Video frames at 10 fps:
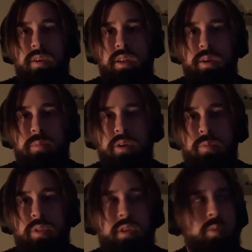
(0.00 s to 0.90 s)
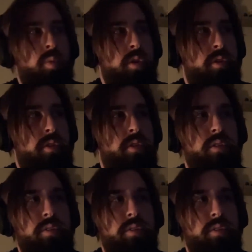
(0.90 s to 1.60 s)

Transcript: I'm not really worth